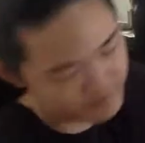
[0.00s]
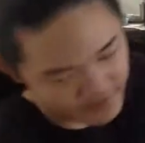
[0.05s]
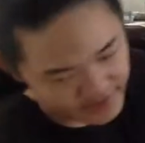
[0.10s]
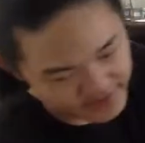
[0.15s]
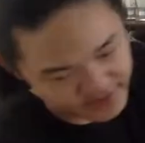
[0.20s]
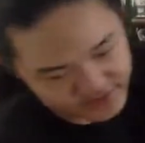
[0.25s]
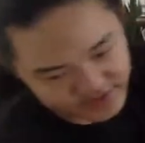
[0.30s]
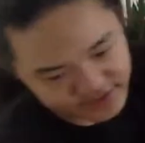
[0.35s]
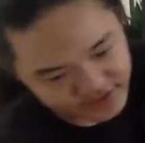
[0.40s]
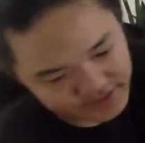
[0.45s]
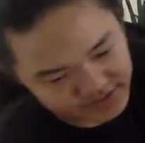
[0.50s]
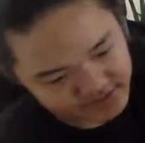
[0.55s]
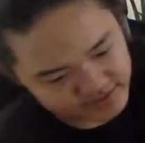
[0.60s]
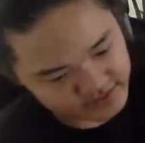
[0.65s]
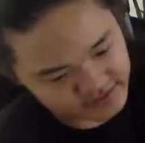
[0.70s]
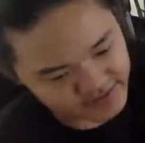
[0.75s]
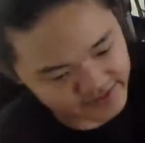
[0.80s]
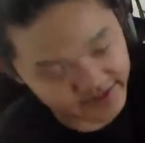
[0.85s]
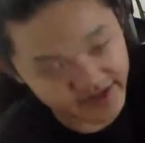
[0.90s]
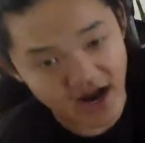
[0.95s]
It's
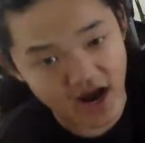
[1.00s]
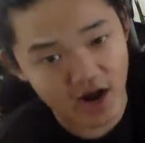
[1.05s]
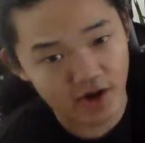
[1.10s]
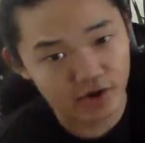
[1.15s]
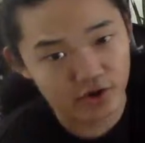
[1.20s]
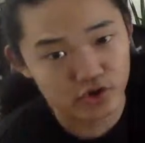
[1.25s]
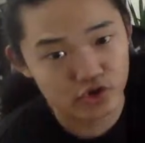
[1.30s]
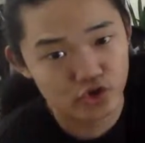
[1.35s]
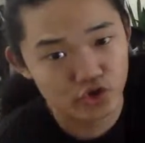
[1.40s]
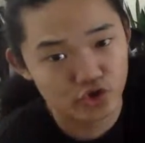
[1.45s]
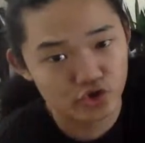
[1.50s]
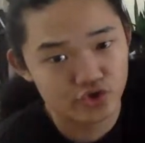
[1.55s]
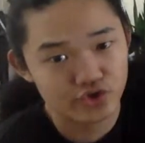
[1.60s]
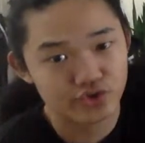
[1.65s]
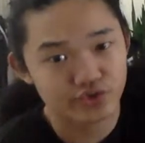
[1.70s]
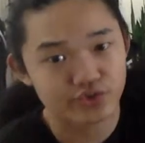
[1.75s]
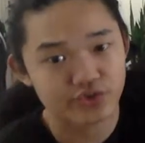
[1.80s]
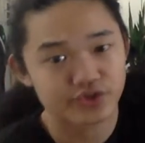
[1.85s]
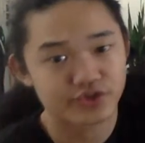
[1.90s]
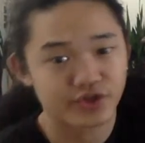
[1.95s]
just like how you choose
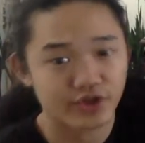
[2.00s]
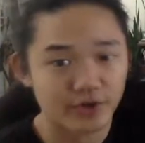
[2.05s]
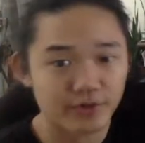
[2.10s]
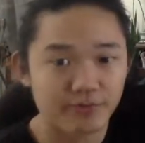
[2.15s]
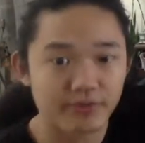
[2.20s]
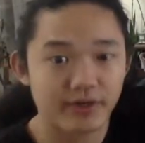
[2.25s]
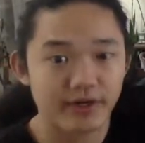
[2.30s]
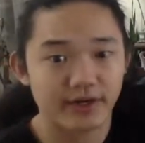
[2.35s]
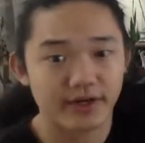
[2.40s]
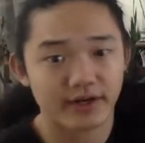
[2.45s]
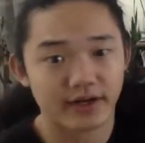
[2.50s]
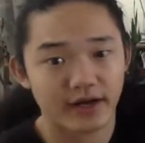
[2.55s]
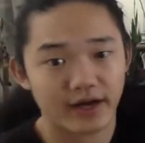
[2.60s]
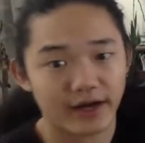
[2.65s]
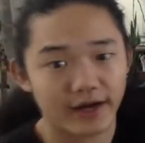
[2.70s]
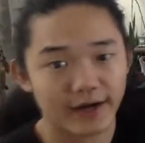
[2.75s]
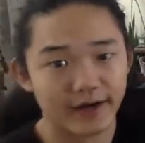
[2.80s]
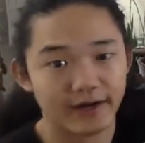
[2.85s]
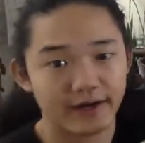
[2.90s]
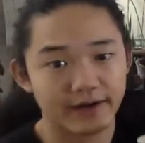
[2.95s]
to interpret
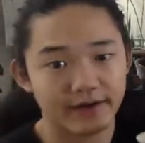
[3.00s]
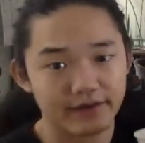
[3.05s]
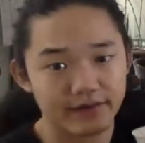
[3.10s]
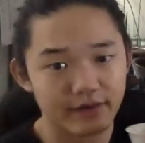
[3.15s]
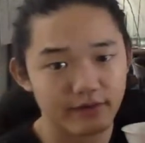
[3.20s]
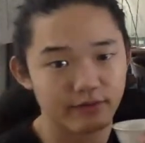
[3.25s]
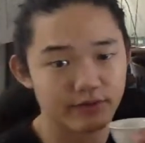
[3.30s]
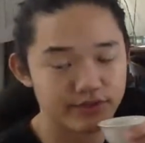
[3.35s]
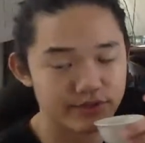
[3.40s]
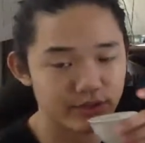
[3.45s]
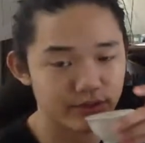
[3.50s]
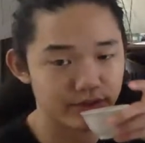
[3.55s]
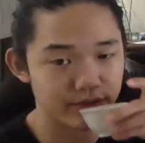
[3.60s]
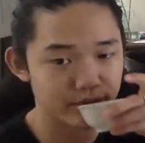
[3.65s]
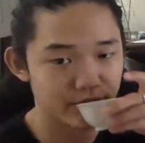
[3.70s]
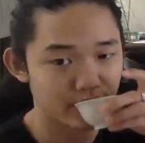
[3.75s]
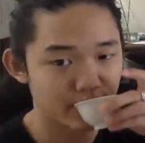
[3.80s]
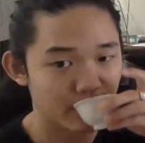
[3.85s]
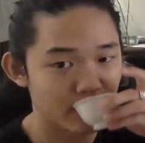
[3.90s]
the result.